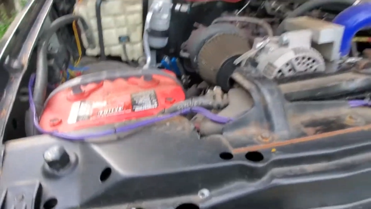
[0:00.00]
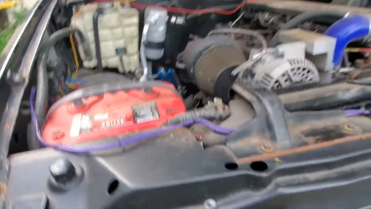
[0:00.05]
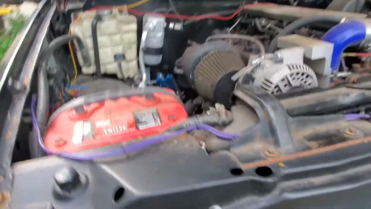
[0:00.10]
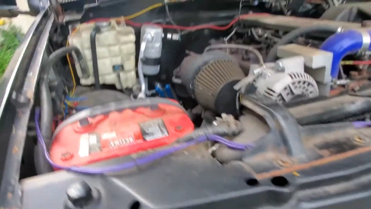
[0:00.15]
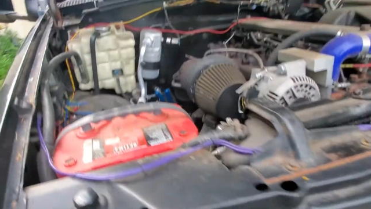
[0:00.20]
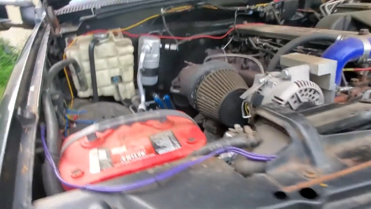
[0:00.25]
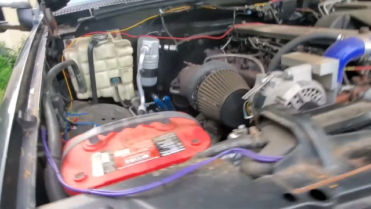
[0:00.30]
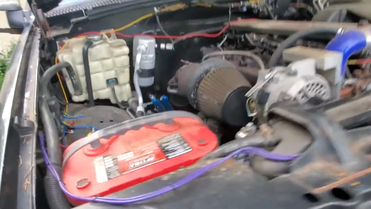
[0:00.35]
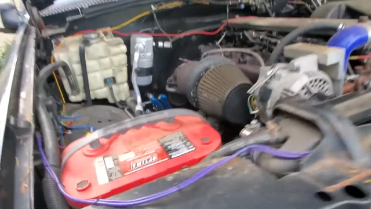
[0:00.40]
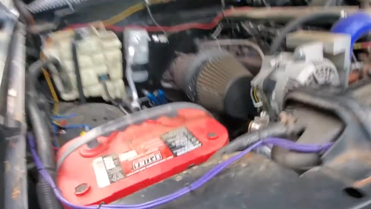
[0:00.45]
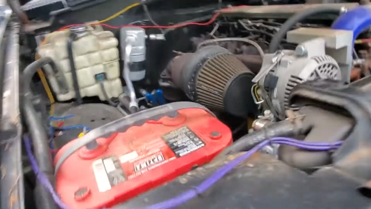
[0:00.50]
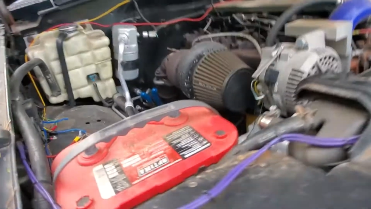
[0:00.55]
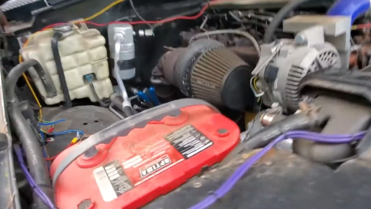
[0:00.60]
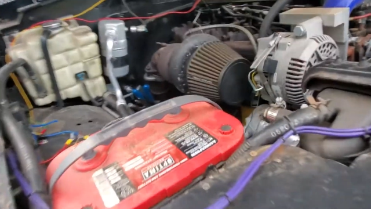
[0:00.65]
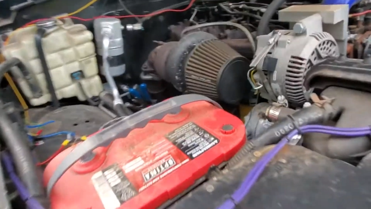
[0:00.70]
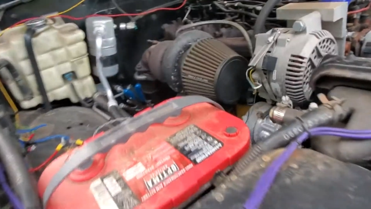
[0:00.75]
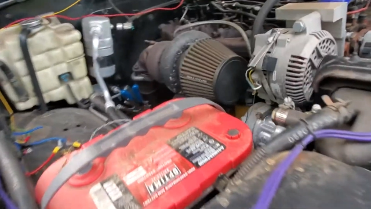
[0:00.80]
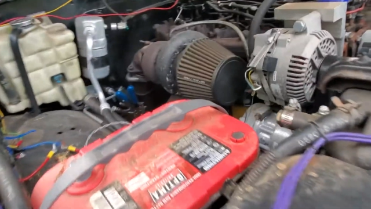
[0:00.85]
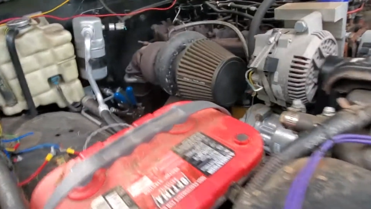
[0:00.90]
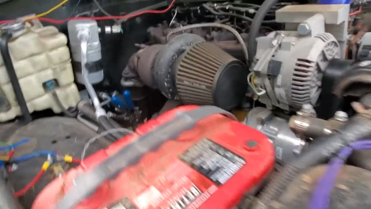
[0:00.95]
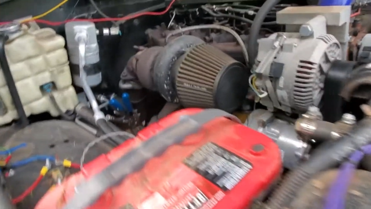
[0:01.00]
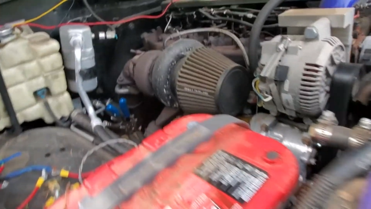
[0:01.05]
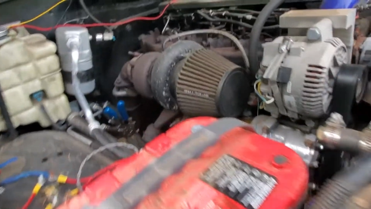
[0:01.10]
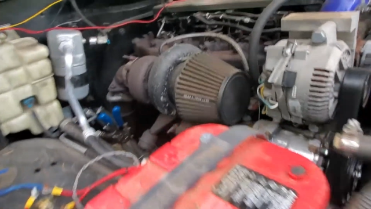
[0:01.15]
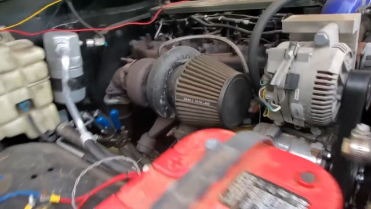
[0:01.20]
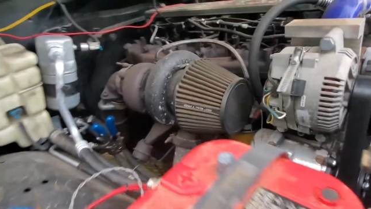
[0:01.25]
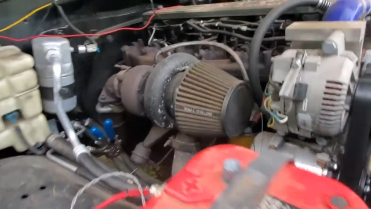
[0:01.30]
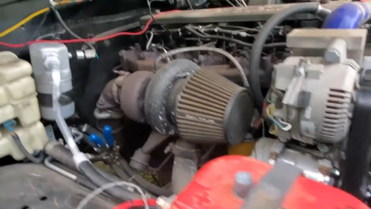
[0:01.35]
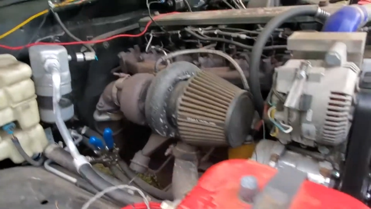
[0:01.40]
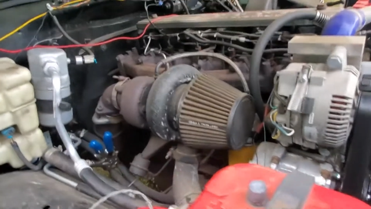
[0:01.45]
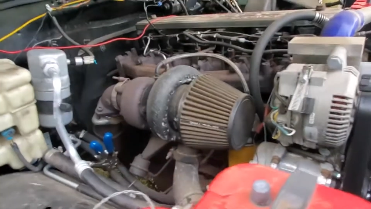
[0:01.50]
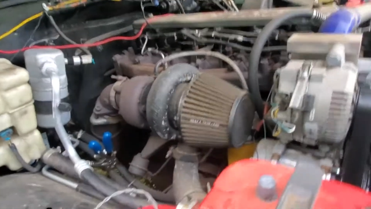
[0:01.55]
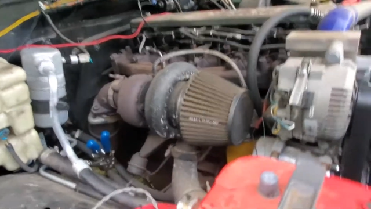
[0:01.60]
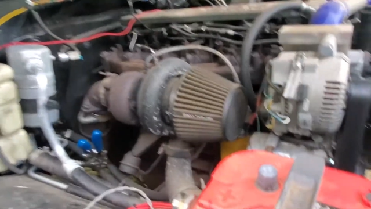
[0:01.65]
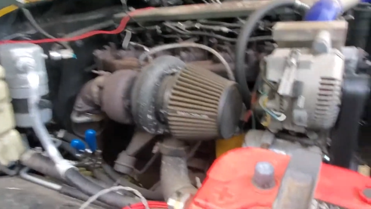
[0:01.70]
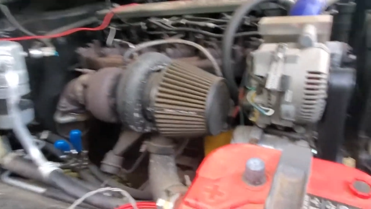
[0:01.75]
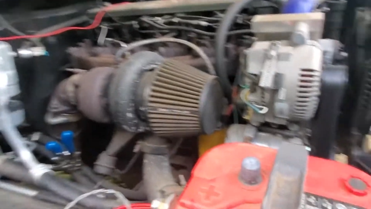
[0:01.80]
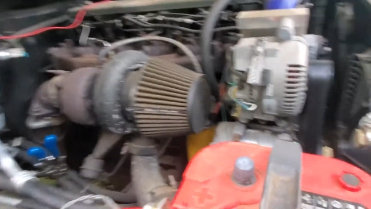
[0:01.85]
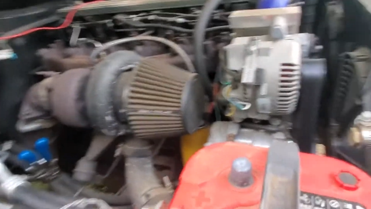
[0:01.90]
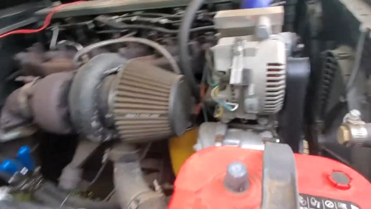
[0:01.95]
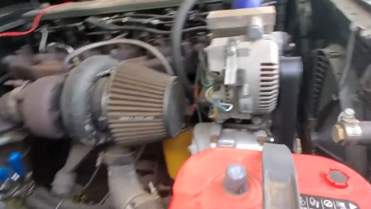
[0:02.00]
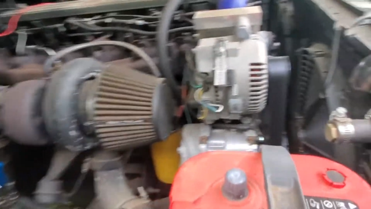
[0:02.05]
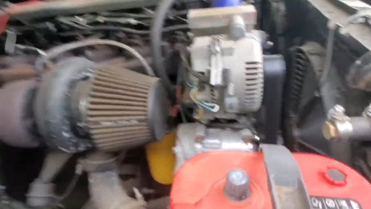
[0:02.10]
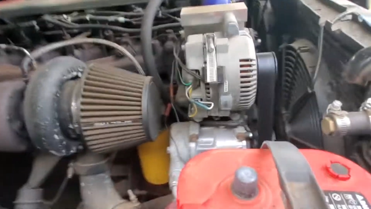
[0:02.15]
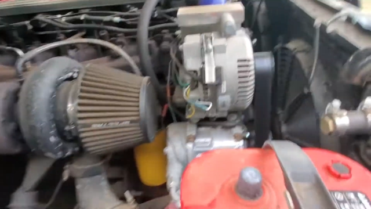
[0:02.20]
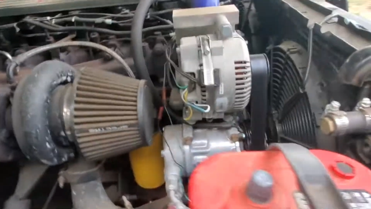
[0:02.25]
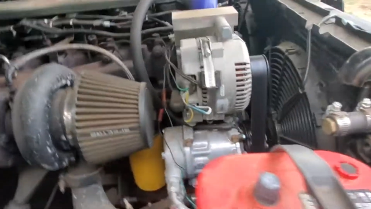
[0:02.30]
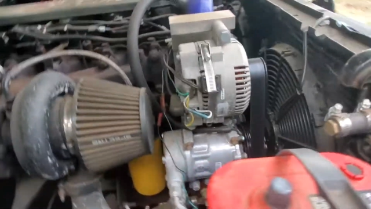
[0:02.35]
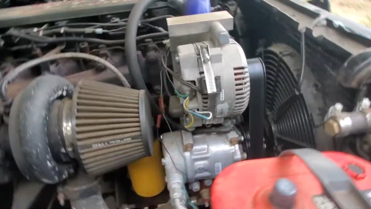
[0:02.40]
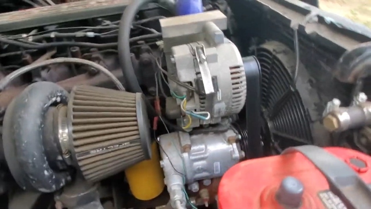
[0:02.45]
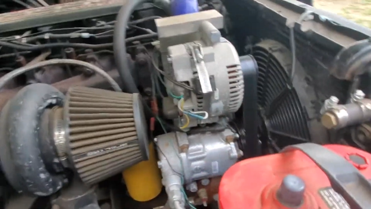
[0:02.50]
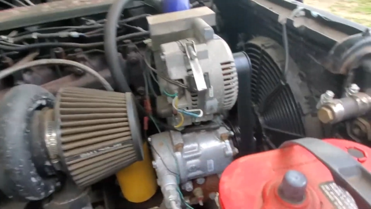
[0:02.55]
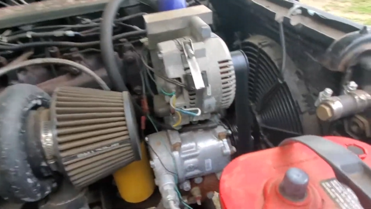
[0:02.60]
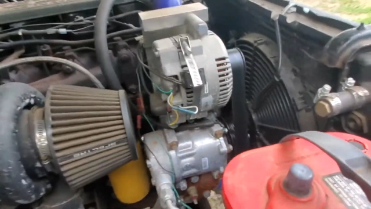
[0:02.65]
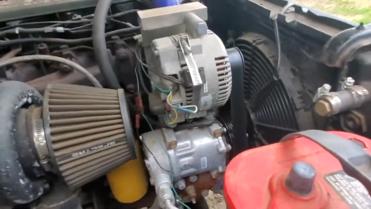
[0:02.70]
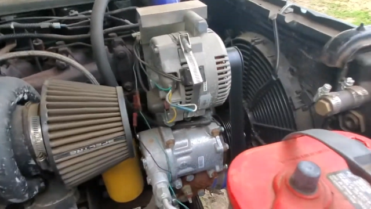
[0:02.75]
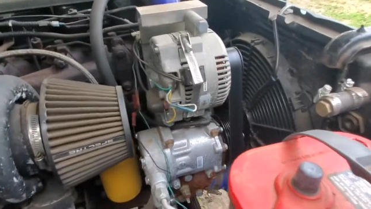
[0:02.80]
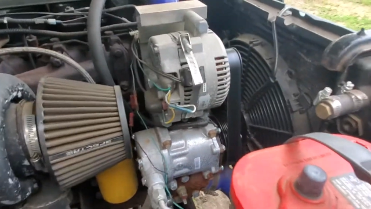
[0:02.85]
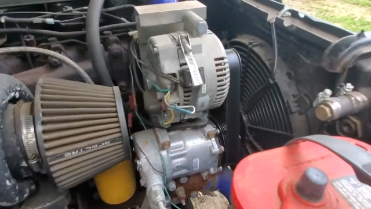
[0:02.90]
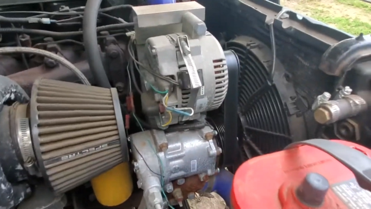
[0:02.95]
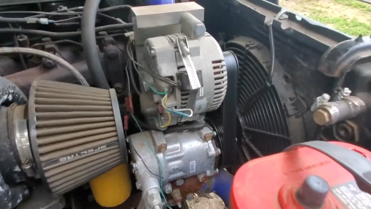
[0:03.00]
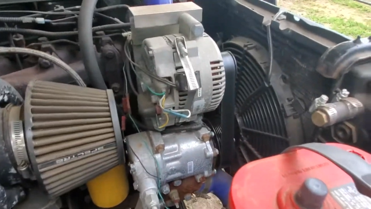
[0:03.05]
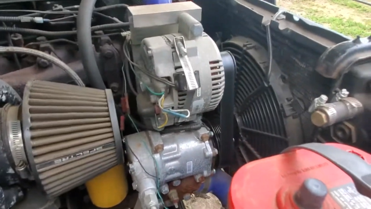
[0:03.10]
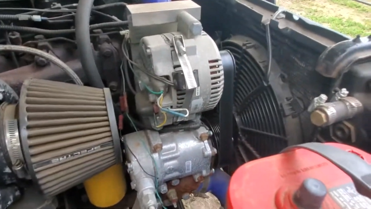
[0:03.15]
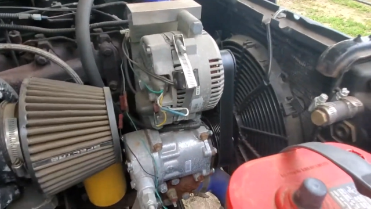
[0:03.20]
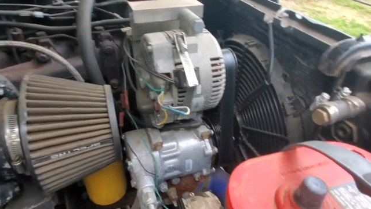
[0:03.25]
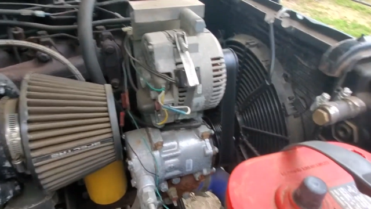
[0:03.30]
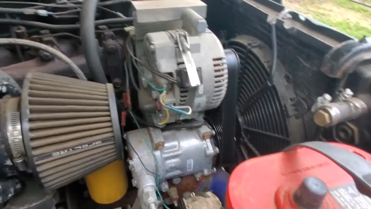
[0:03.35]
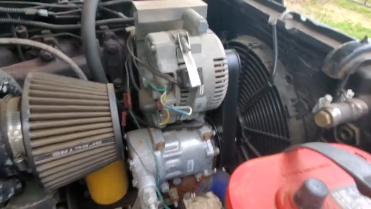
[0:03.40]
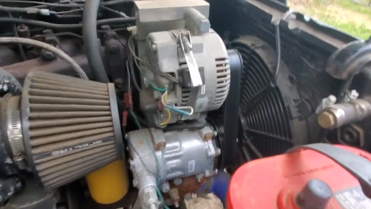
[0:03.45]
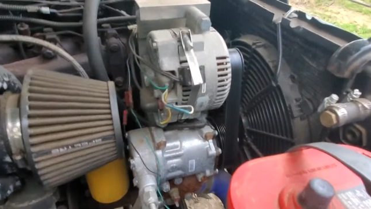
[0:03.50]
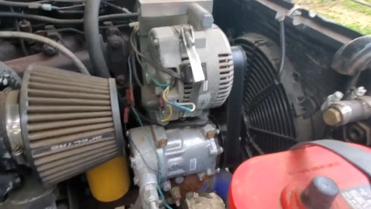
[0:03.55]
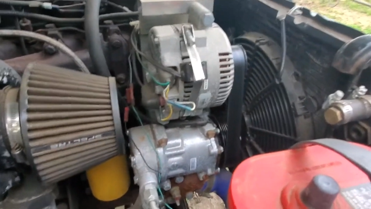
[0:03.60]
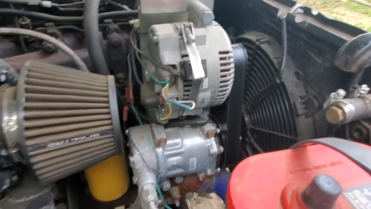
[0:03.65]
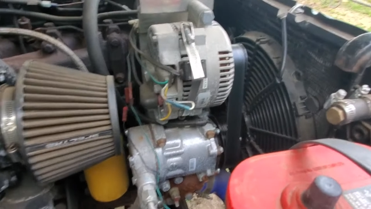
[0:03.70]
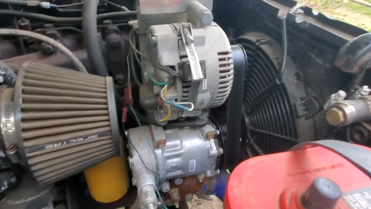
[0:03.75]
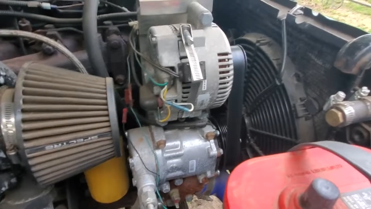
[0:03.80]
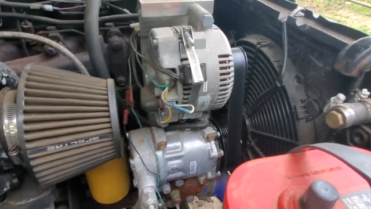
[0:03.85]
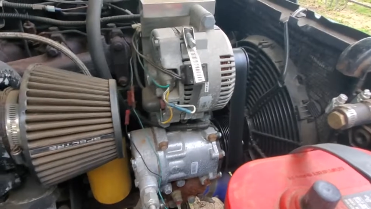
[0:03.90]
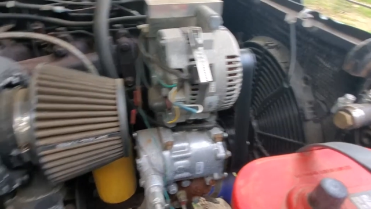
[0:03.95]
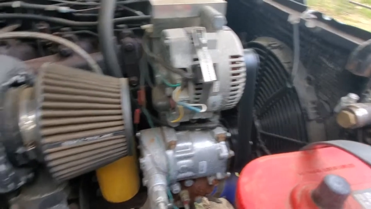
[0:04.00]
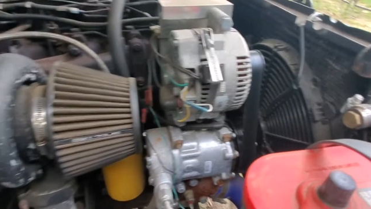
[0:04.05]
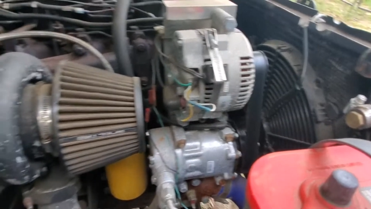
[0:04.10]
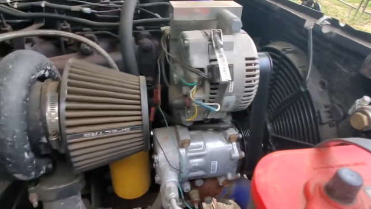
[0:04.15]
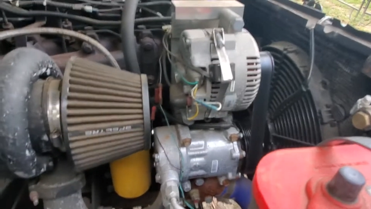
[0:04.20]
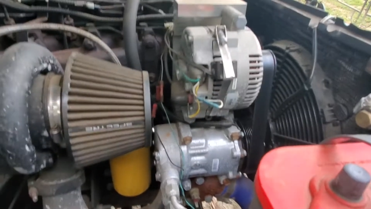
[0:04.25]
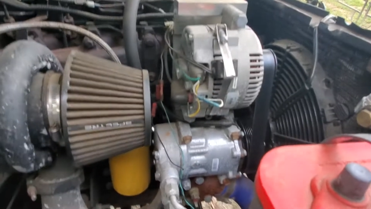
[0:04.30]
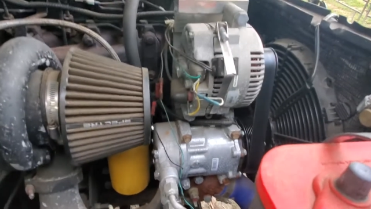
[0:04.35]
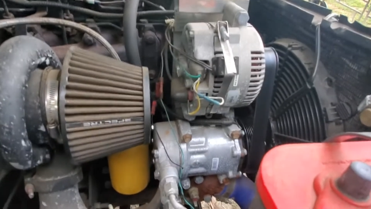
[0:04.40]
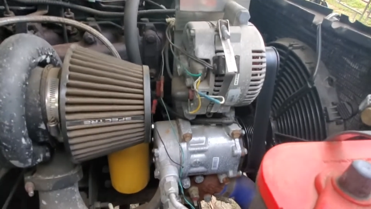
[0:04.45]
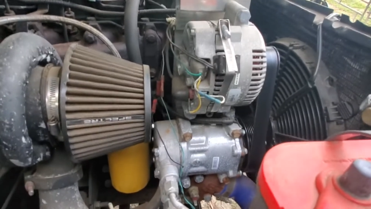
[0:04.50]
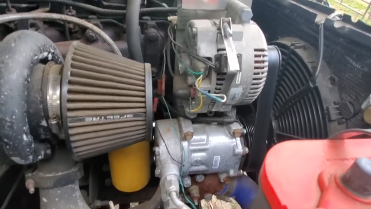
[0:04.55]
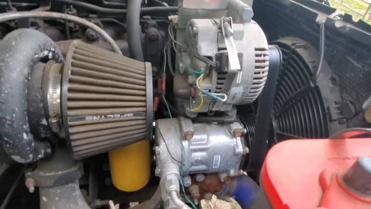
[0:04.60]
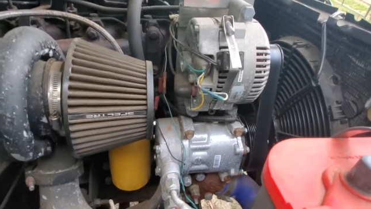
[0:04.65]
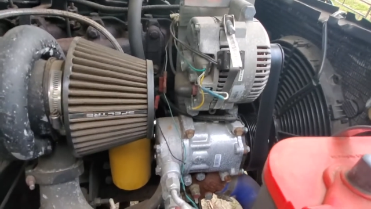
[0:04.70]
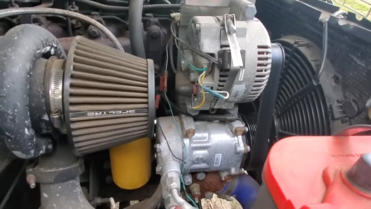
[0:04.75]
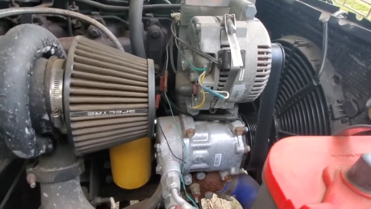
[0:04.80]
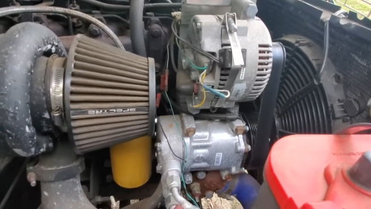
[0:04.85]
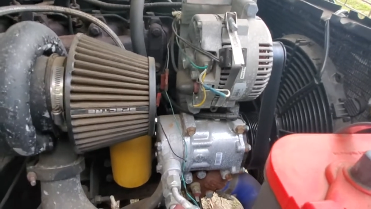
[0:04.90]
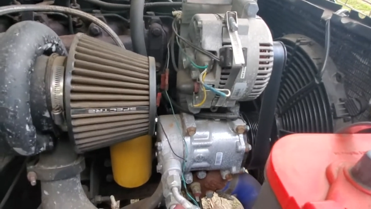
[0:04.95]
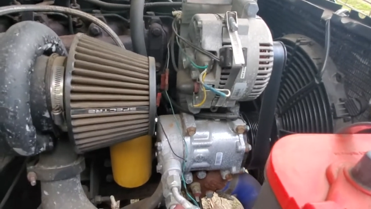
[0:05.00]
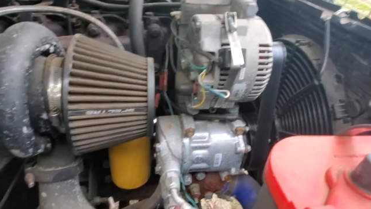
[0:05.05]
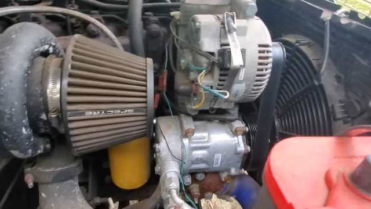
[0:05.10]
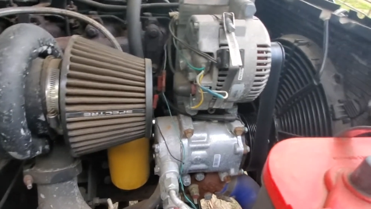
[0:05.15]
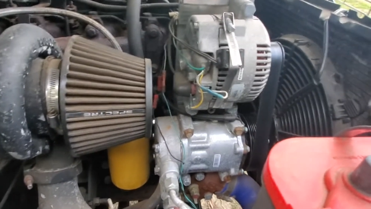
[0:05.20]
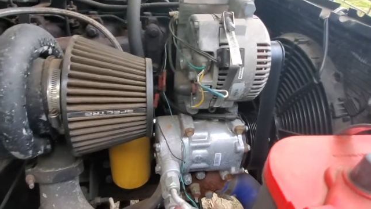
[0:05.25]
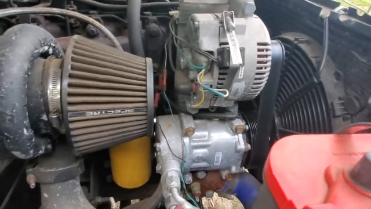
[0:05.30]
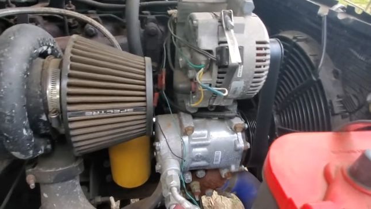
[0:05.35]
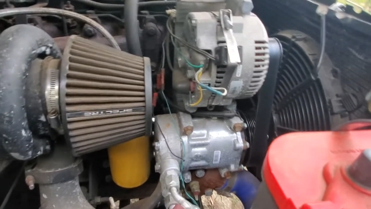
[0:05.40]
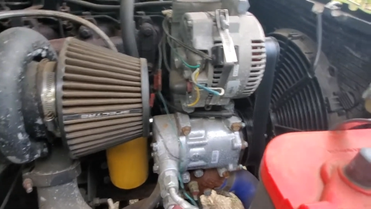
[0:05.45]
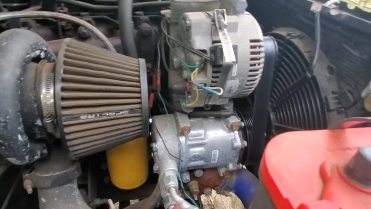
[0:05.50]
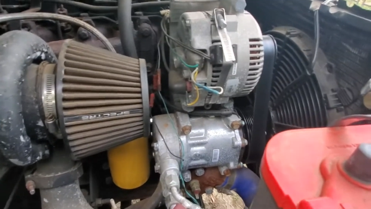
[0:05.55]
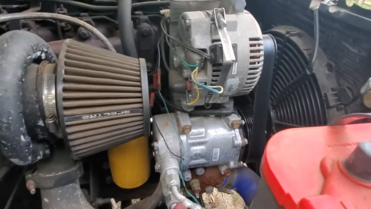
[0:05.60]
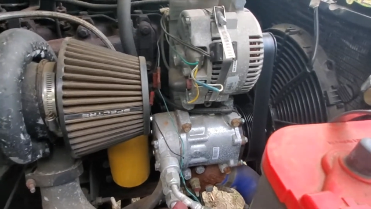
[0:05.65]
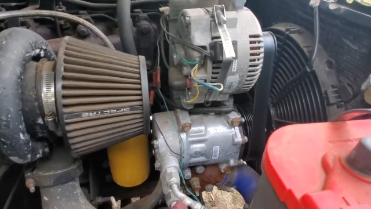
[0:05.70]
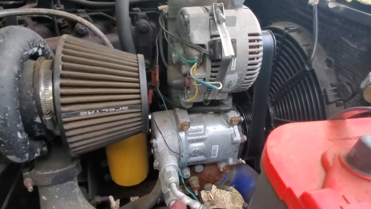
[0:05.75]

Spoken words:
No face is visible, so there are no lips to read.